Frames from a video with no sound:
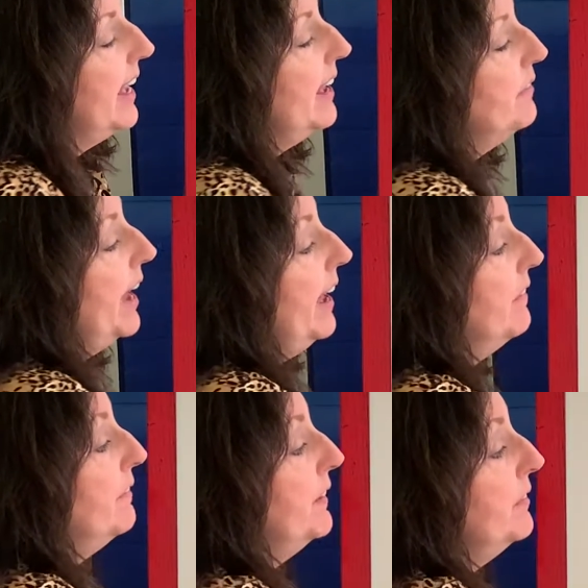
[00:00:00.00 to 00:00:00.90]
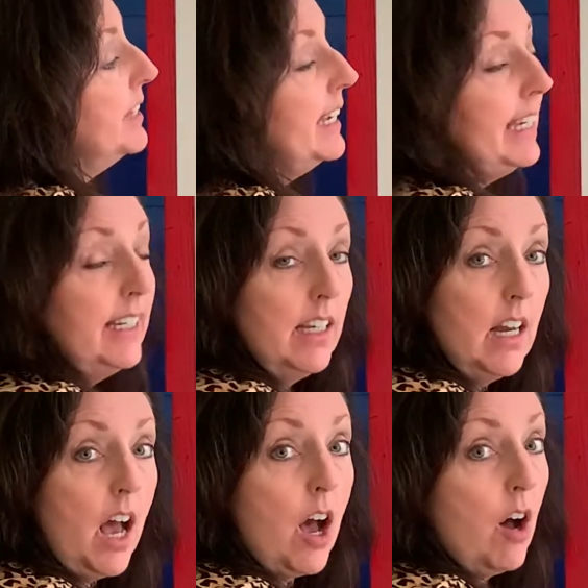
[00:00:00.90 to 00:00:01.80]
If I have 15 in
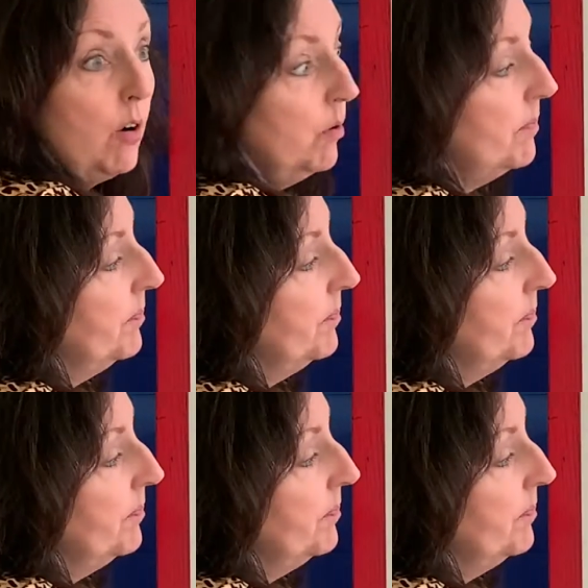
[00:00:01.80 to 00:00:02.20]
all,